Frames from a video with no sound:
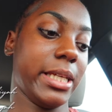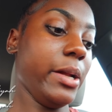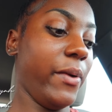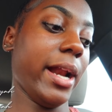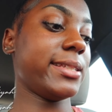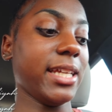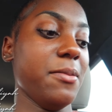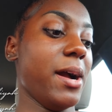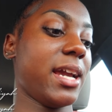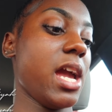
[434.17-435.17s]
getting ready to say
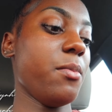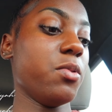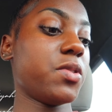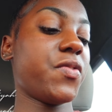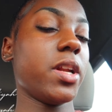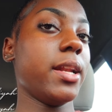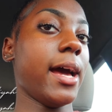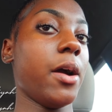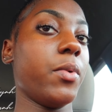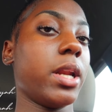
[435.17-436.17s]
my camera was finna
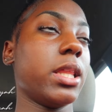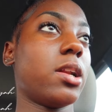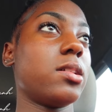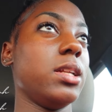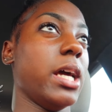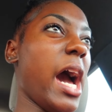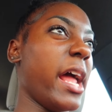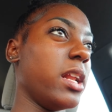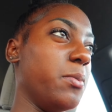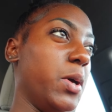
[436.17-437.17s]
die when it literally
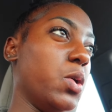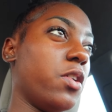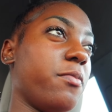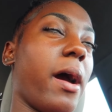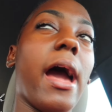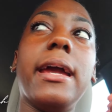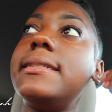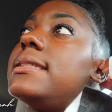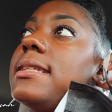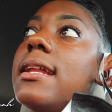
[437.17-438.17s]
died in the middle of my
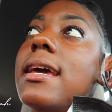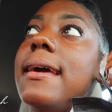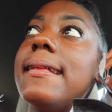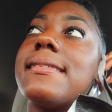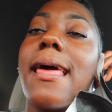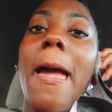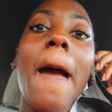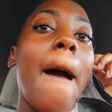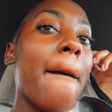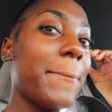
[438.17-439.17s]
sentence.
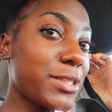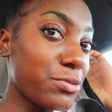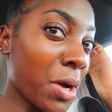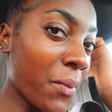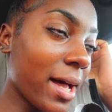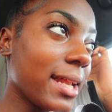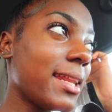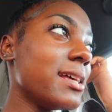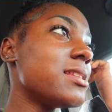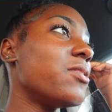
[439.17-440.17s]
But you know what?
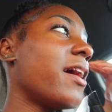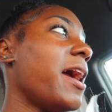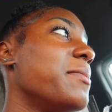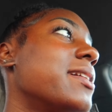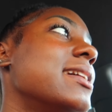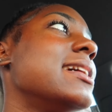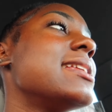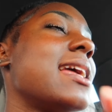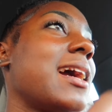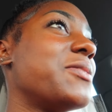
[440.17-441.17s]
That's okay
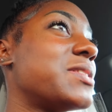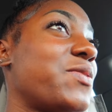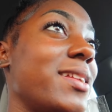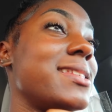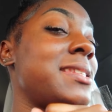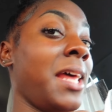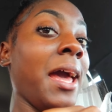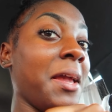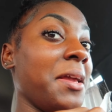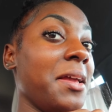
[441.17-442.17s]
because like I was finna
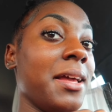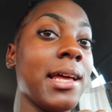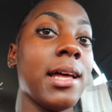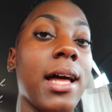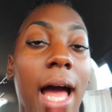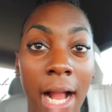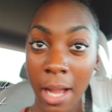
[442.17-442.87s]
say, I